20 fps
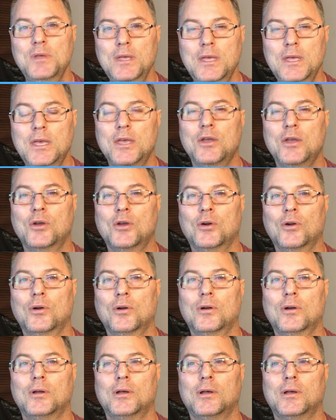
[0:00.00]
because of the
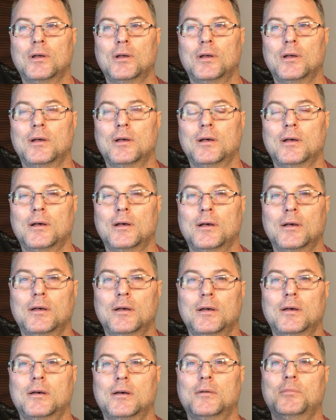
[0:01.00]
Lord.
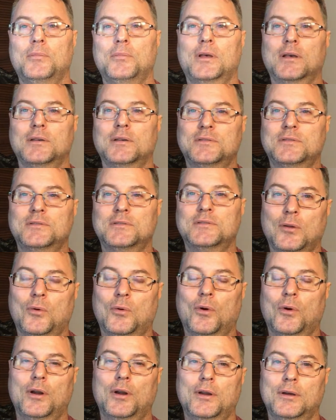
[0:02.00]
I'm here because
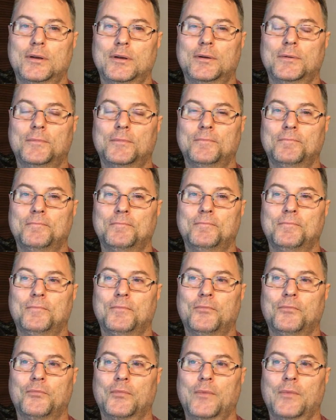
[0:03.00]
of Him.
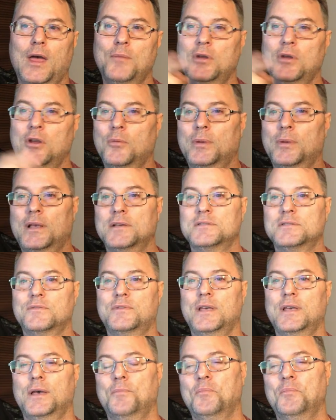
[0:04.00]
Now, verse 15 and
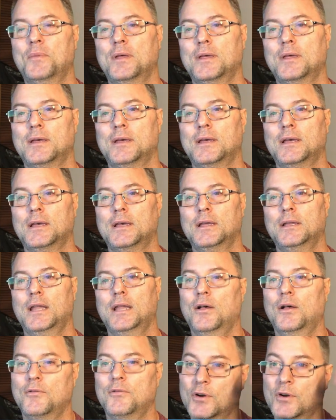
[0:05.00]
17, they in,
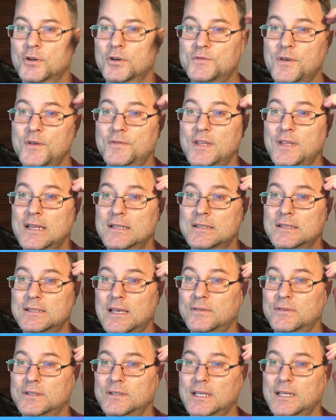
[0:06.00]
indicate
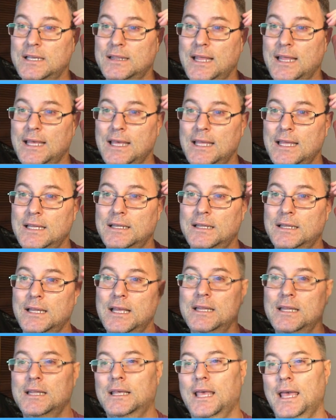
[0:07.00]
something
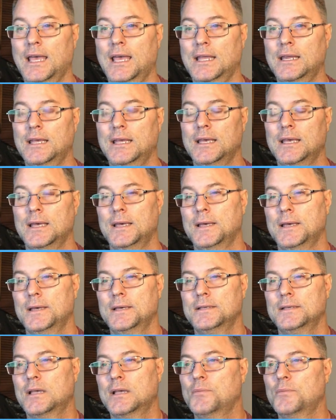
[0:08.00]
that you know
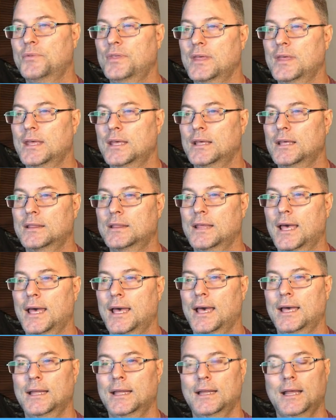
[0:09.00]
honestly it makes most
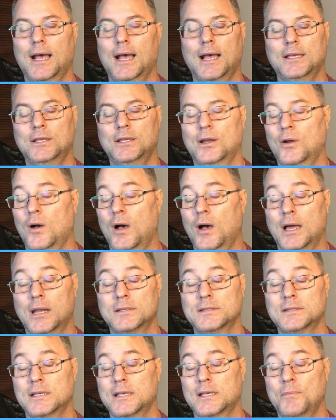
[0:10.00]
pastors cringe
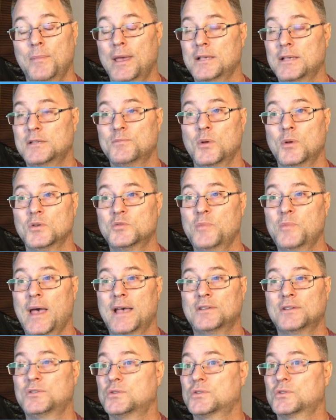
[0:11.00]
because we want to
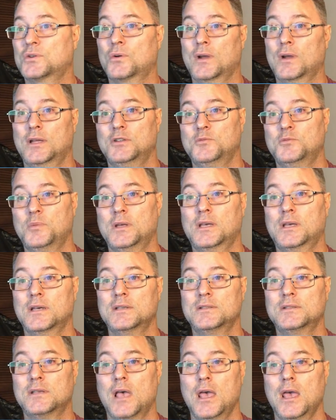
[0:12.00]
see
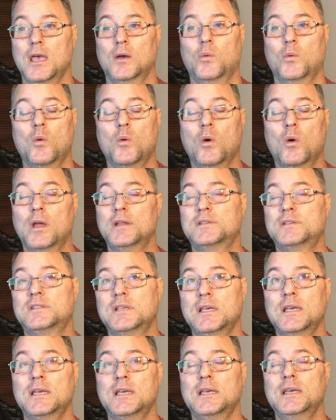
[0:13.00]
the gospel of
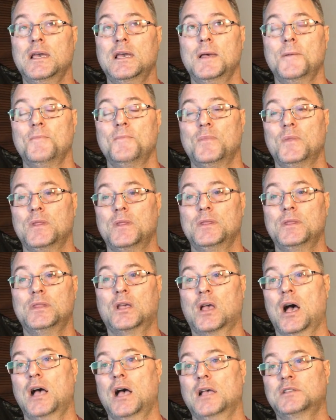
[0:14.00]
Christ properly
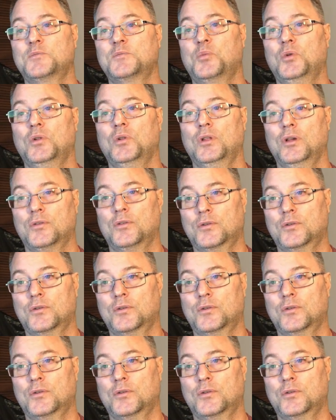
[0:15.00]
presented.